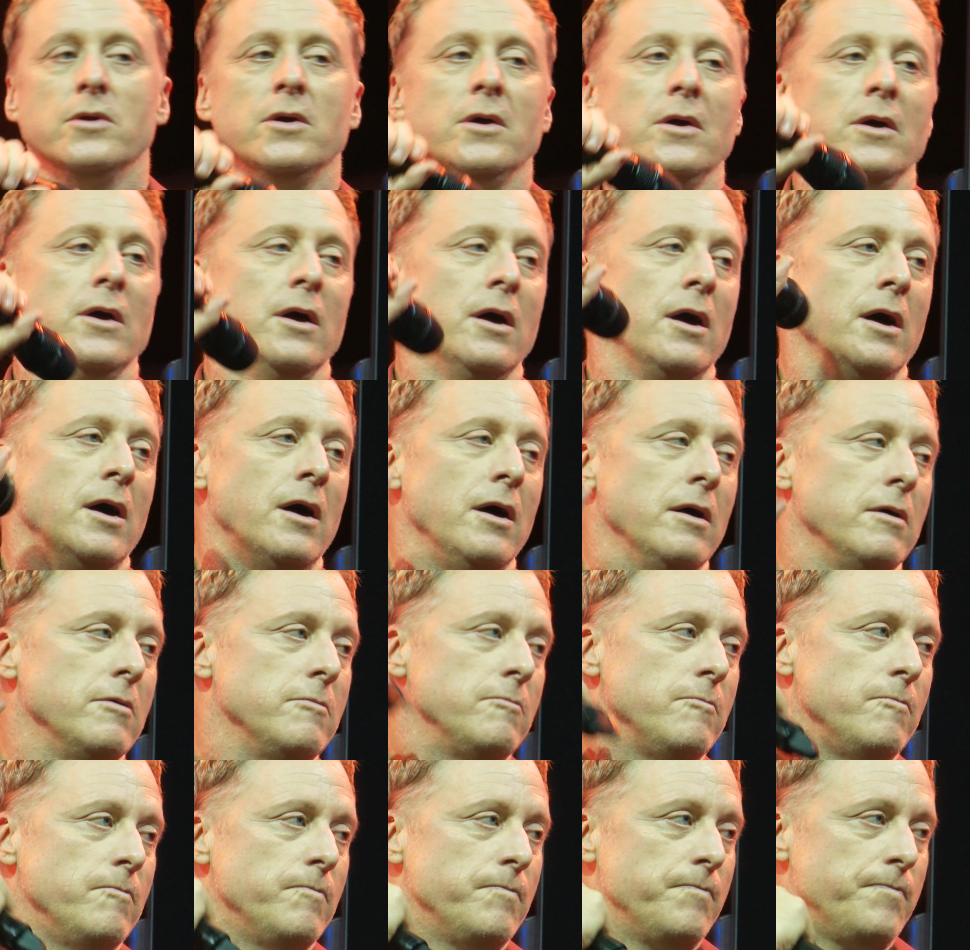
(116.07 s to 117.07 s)
Oh, I feel like he's like
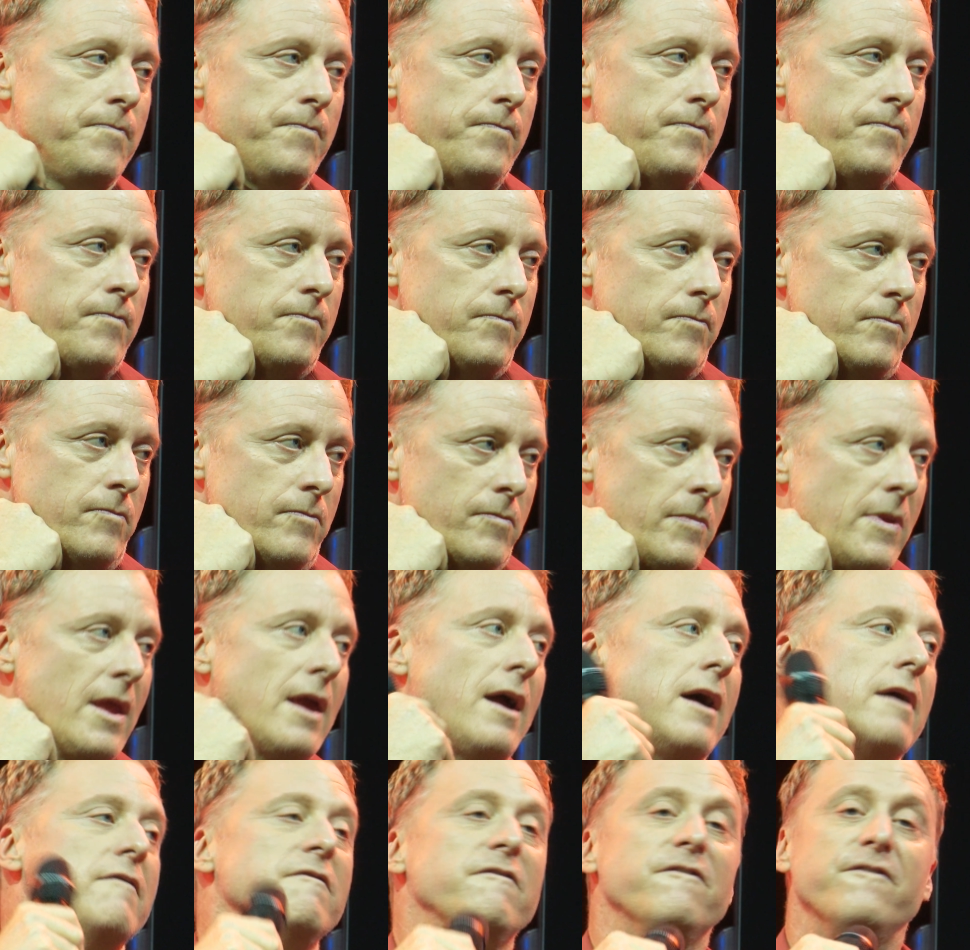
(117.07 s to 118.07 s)
a baritone,
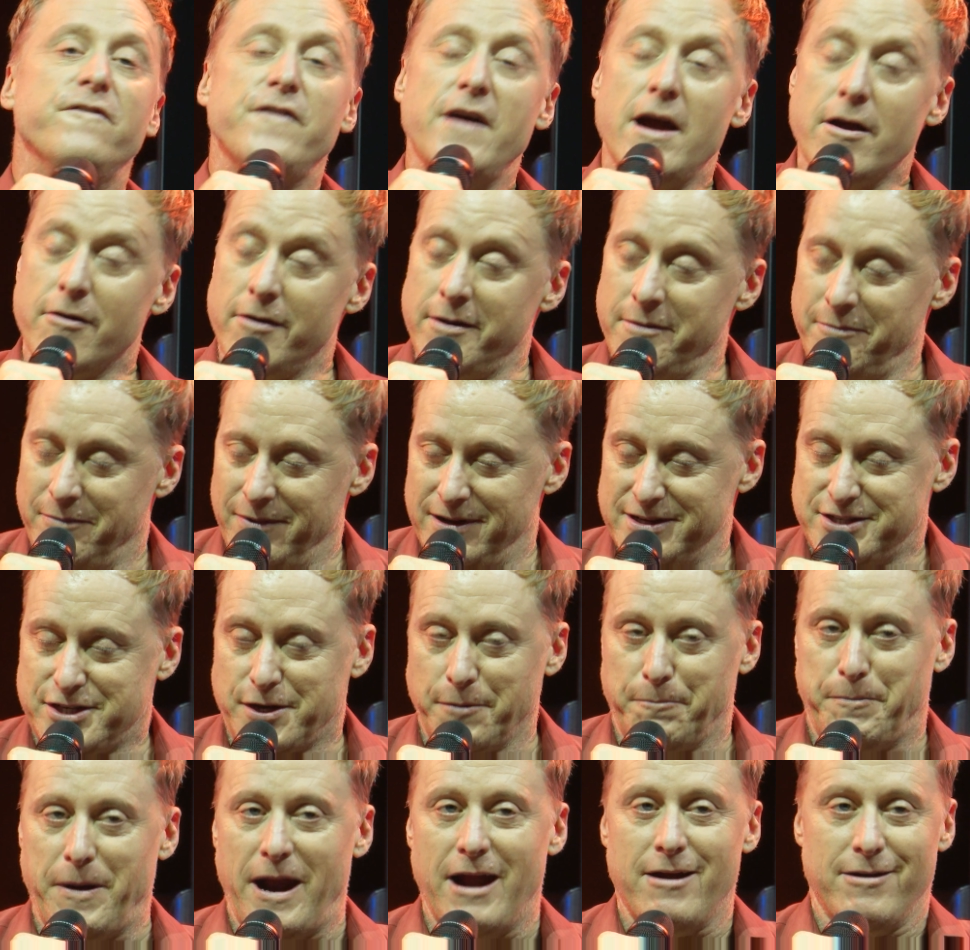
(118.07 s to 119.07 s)
probably kind of like very
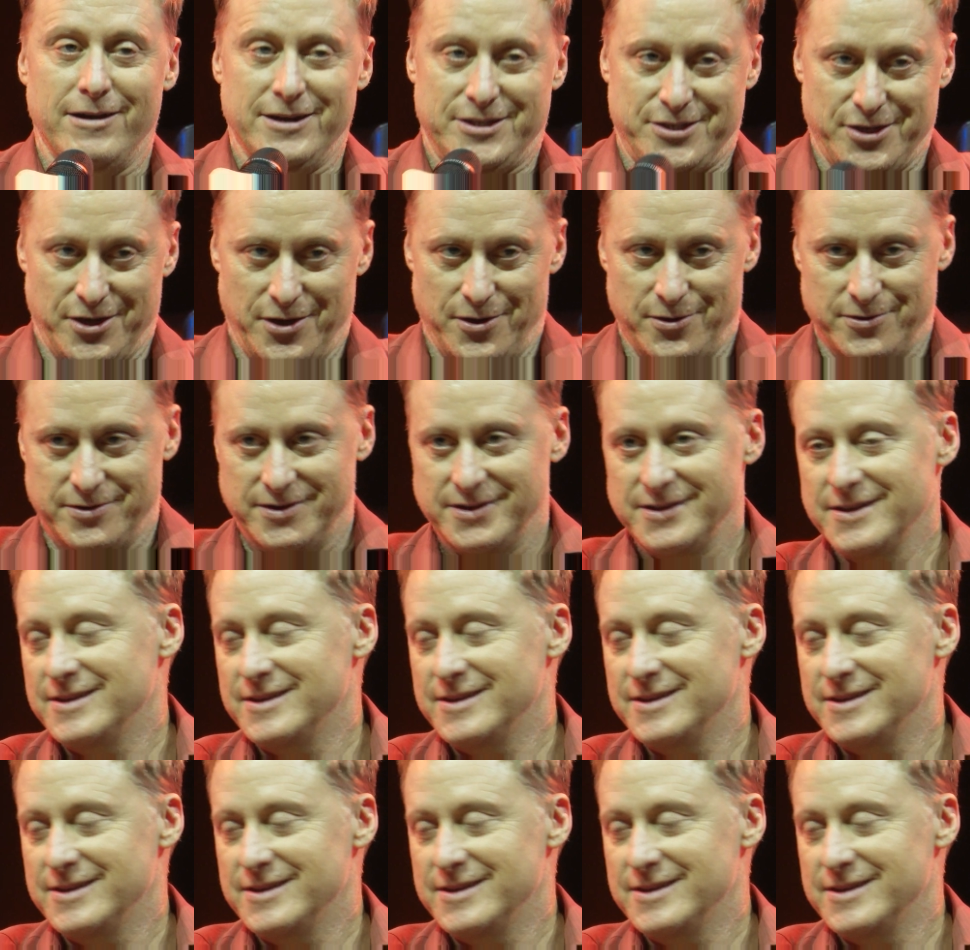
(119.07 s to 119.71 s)
much a baritone.